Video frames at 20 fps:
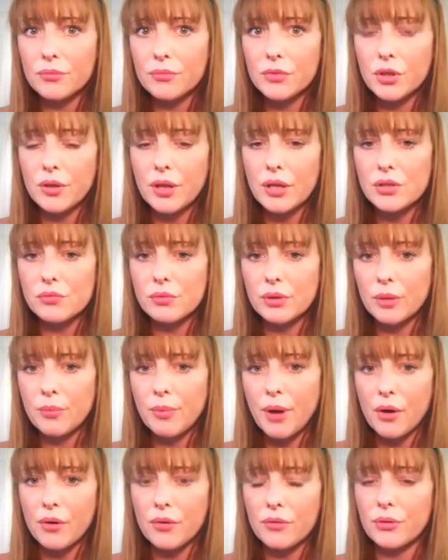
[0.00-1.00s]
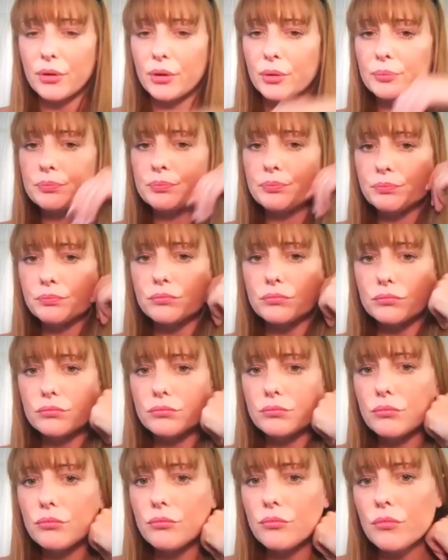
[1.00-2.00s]
no, that's really powerful.
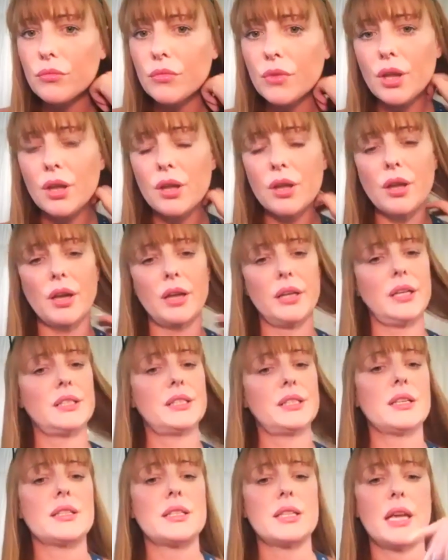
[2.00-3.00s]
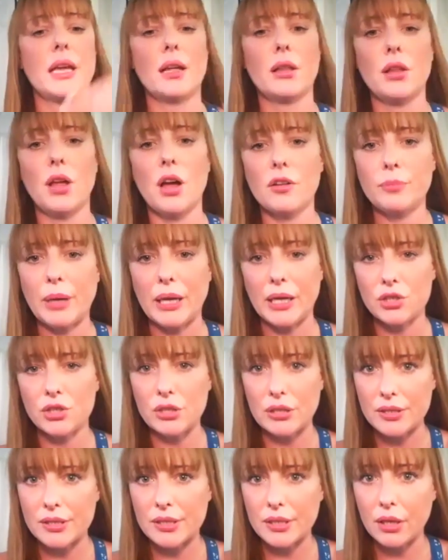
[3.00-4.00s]
And it does take a lot of
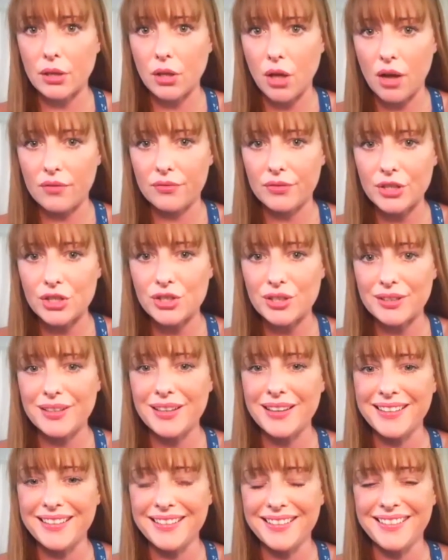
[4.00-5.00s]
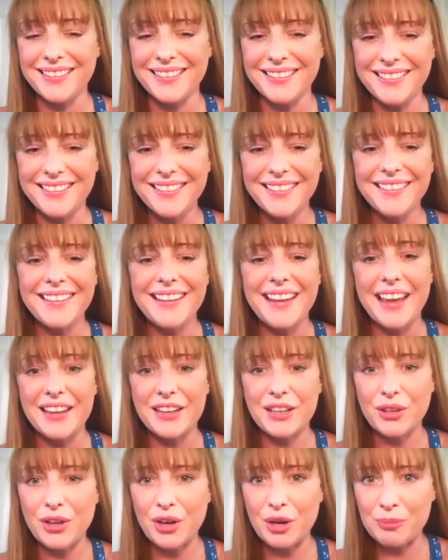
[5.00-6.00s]
patience and a lot of vision, a
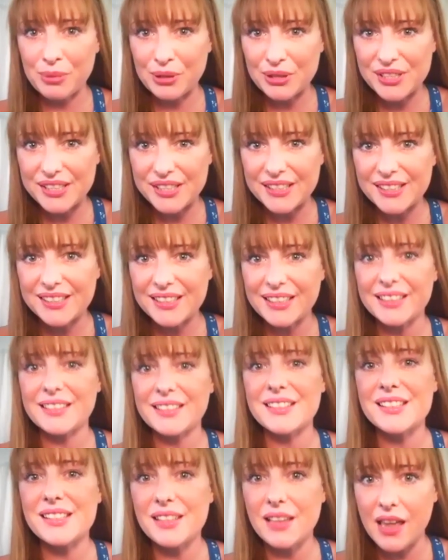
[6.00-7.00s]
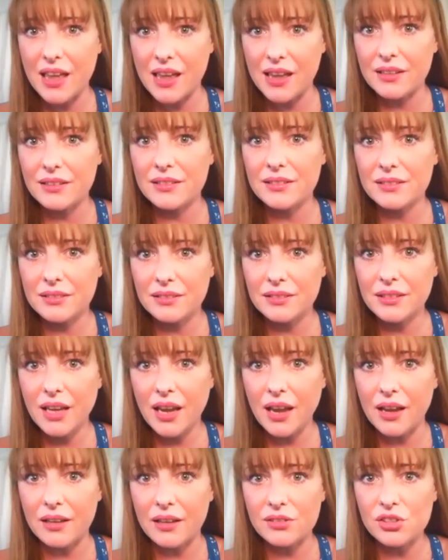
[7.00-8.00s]
lot of persistence, and
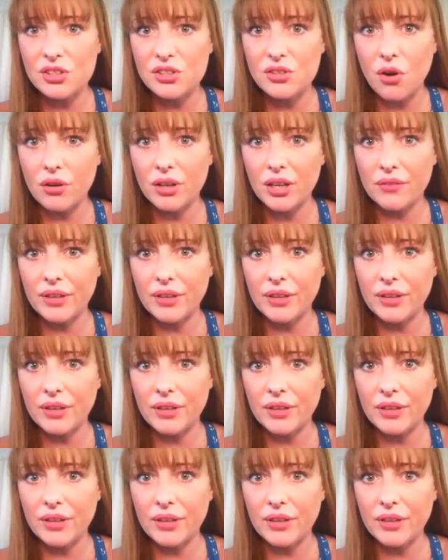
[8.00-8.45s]
yeah. But